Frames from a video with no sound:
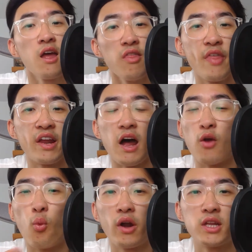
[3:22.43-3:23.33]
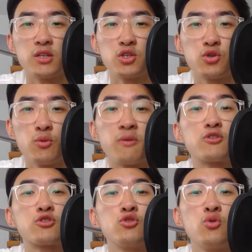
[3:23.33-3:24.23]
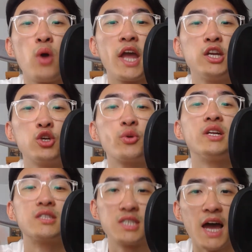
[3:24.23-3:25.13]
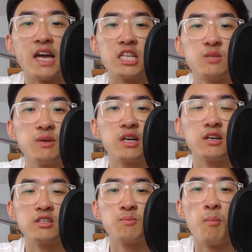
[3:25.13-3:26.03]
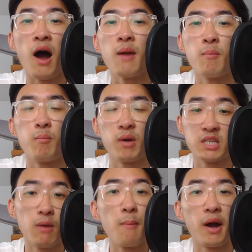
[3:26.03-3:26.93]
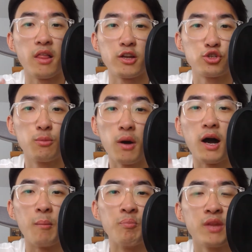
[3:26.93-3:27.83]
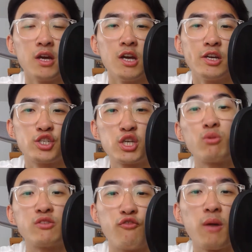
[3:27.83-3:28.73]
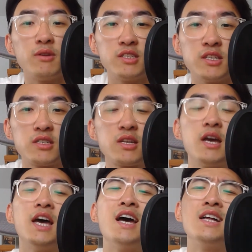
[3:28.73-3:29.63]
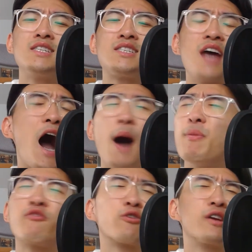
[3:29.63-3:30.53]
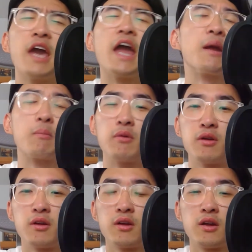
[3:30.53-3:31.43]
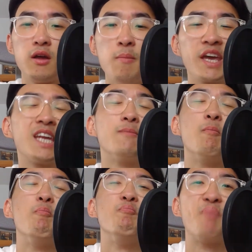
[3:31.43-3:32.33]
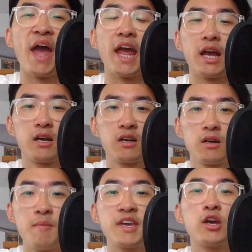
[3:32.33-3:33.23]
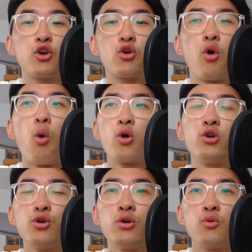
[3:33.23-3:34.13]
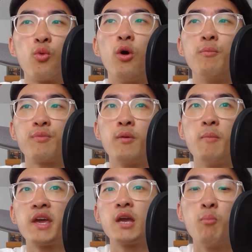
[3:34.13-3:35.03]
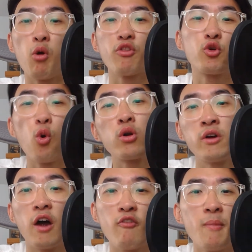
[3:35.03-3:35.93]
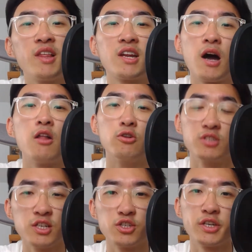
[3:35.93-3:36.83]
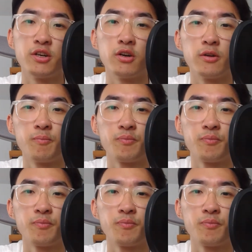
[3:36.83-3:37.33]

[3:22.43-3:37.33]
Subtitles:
that I wanted to pursue a degree in science because my biological mom, she was a pharmacist, top of her game, making bank, making more than $250,000 each year.